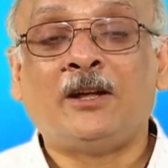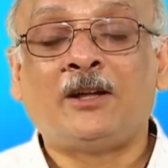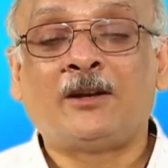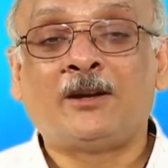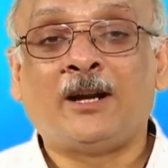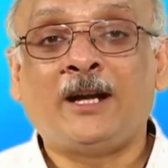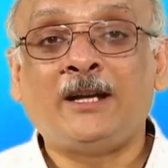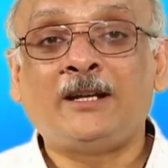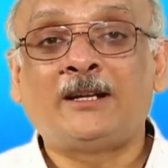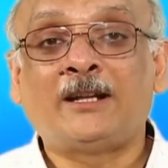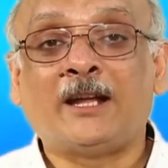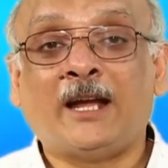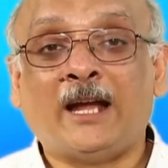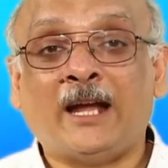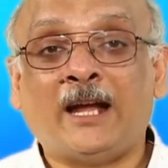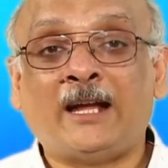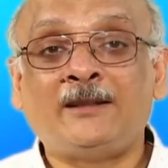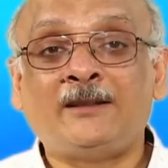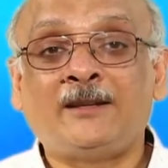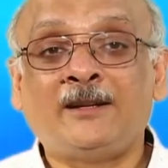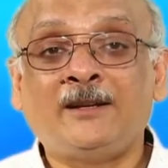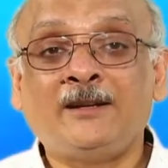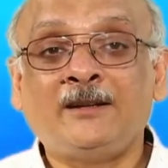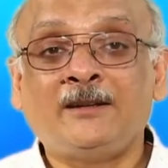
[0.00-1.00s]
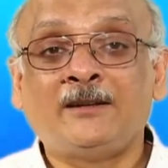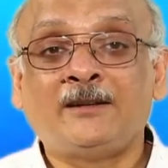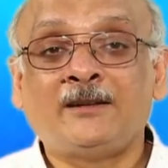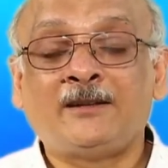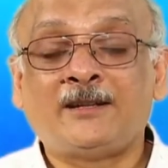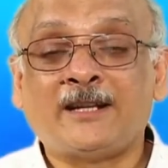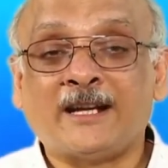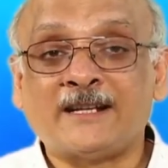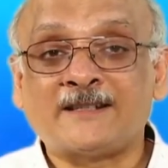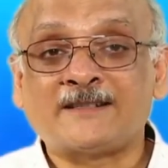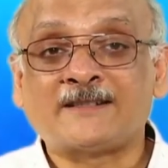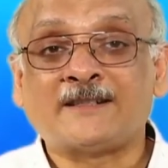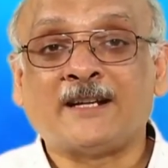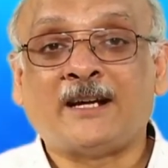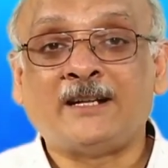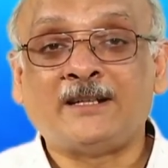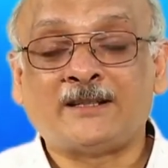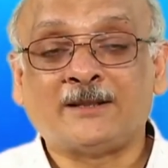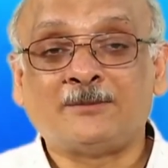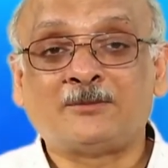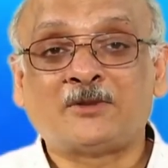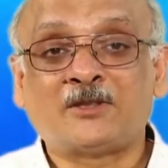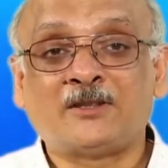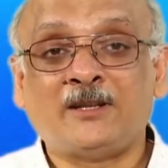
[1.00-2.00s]
right, and the test
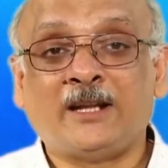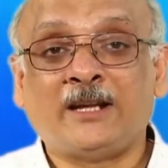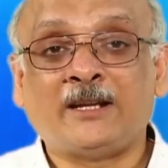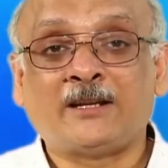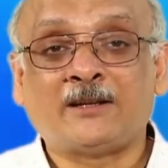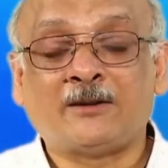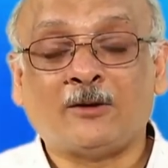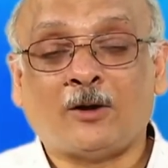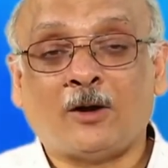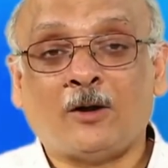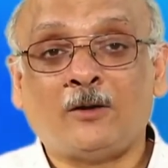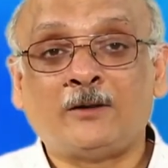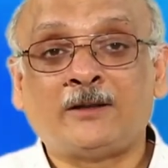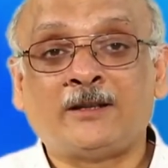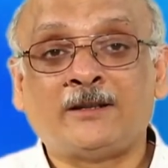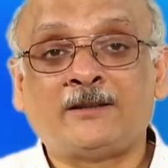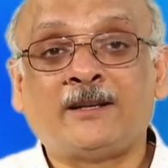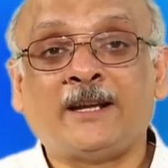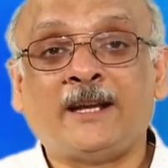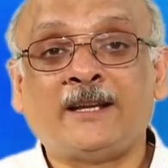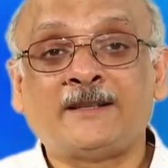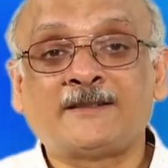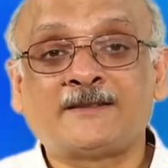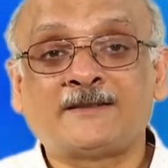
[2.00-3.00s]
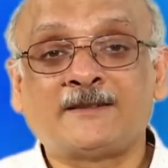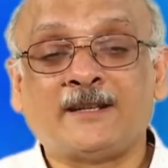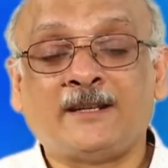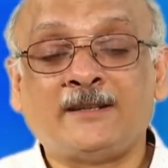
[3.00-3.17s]
items, like all the tests,